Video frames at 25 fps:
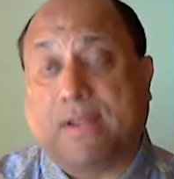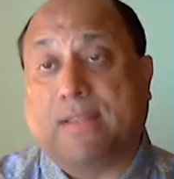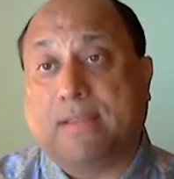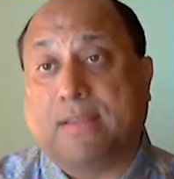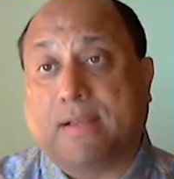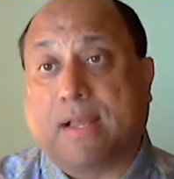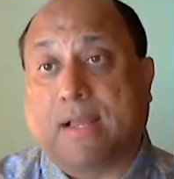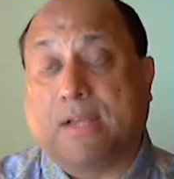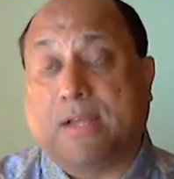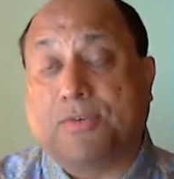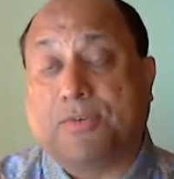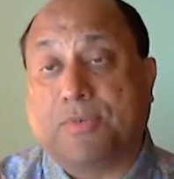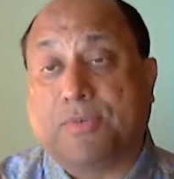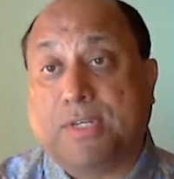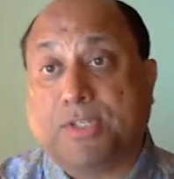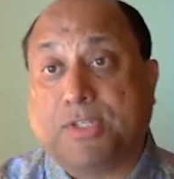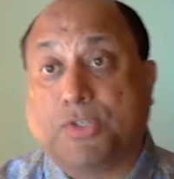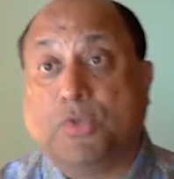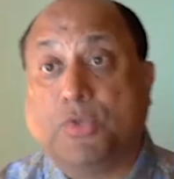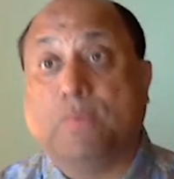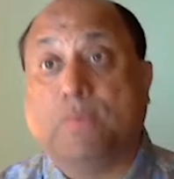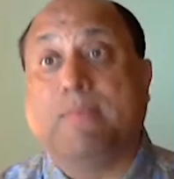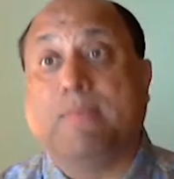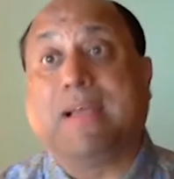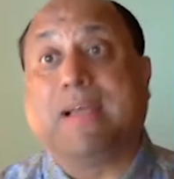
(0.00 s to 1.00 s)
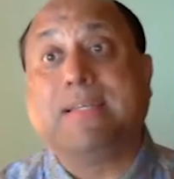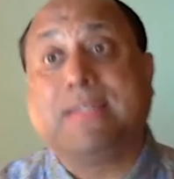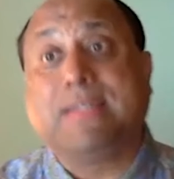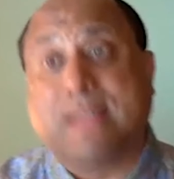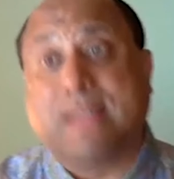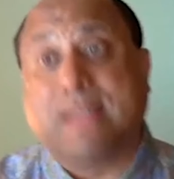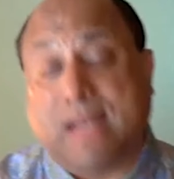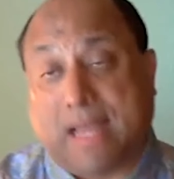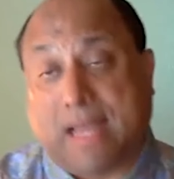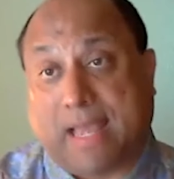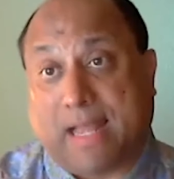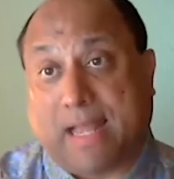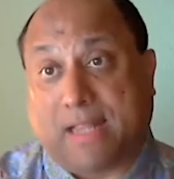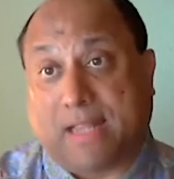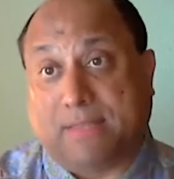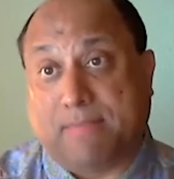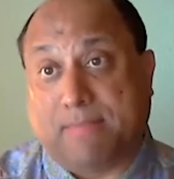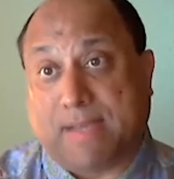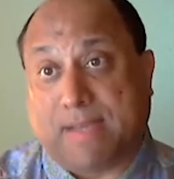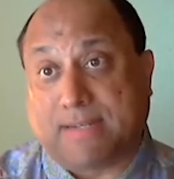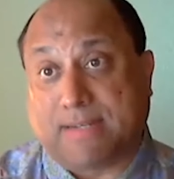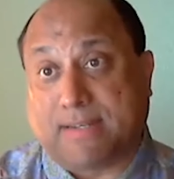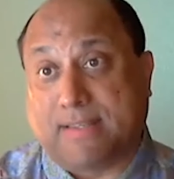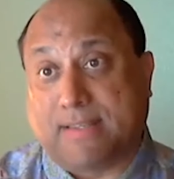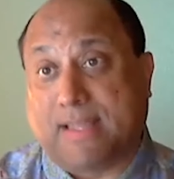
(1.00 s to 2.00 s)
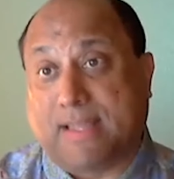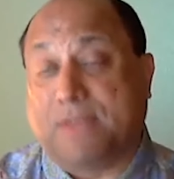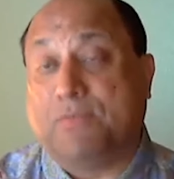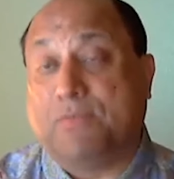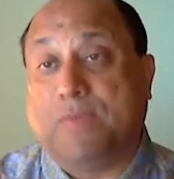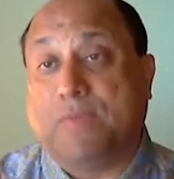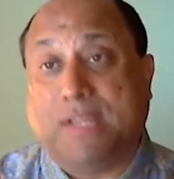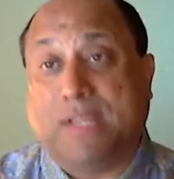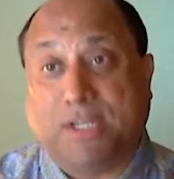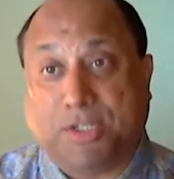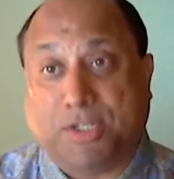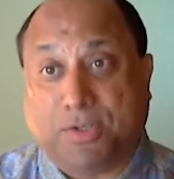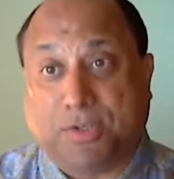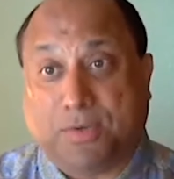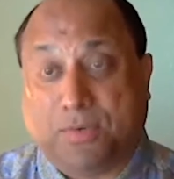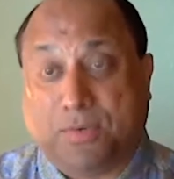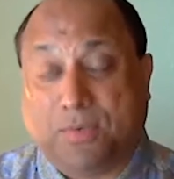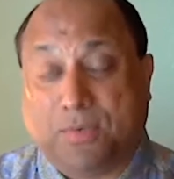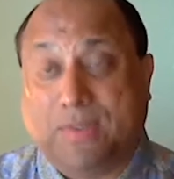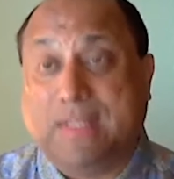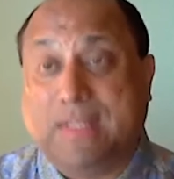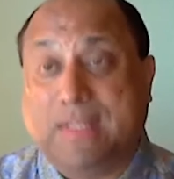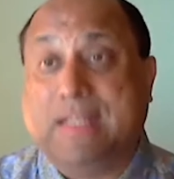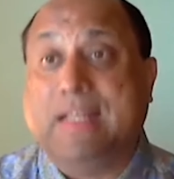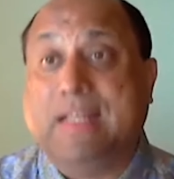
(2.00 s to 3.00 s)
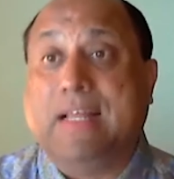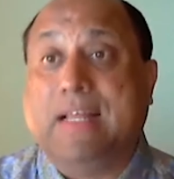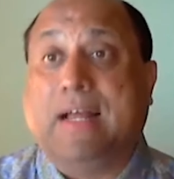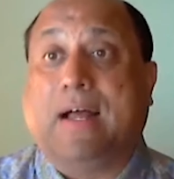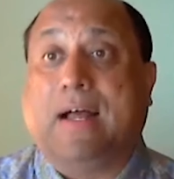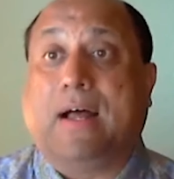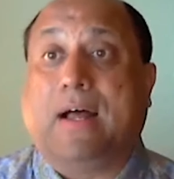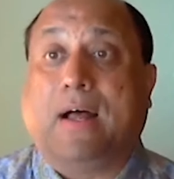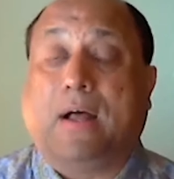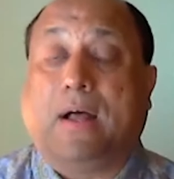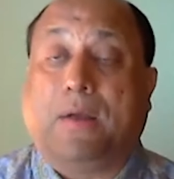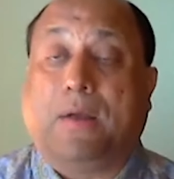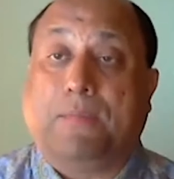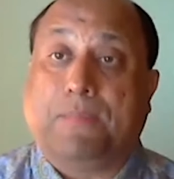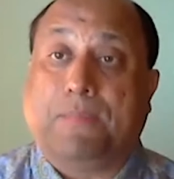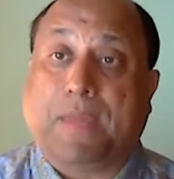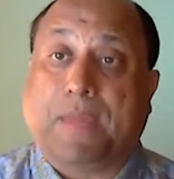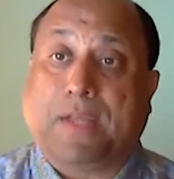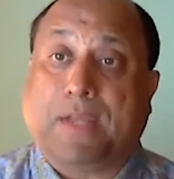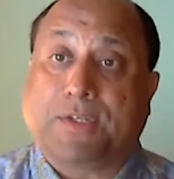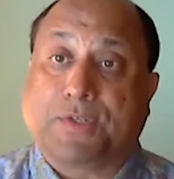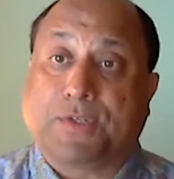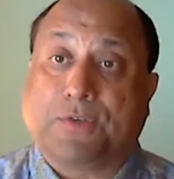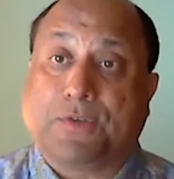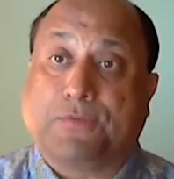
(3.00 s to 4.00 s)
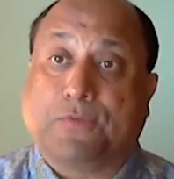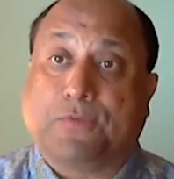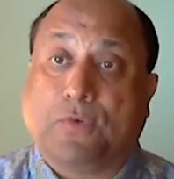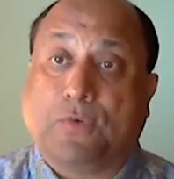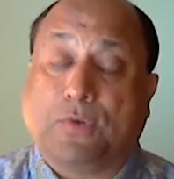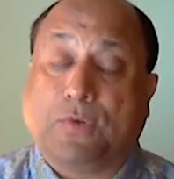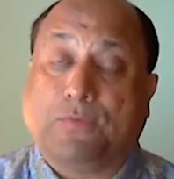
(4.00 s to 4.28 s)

other countries do mental health better than we do, and so forth.